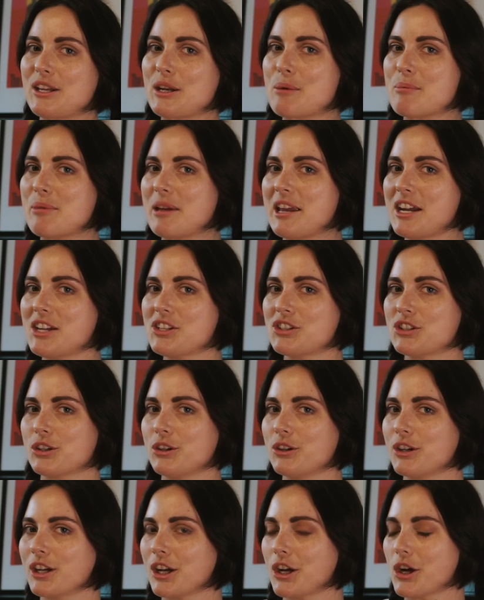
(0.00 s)
it up here so
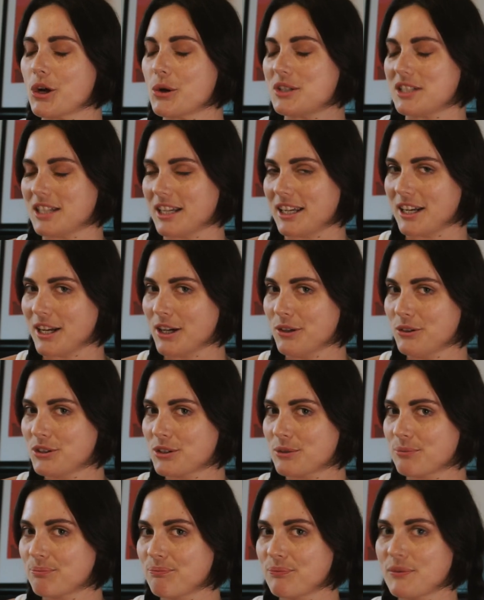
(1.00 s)
you can go check it out.
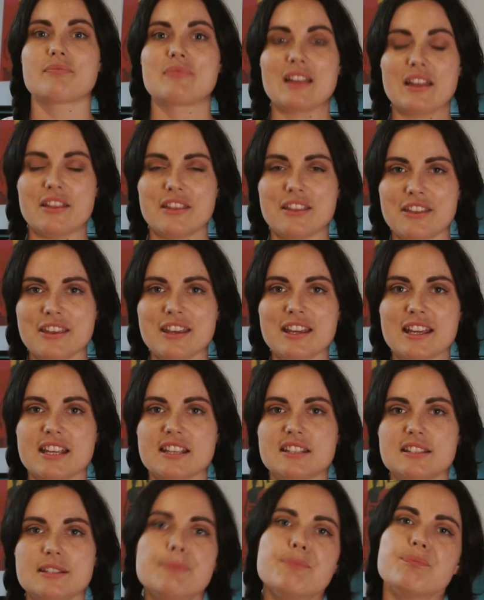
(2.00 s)
The thing
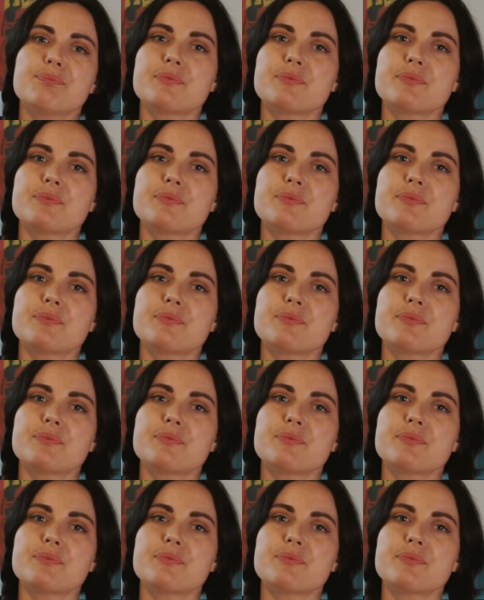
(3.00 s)
is,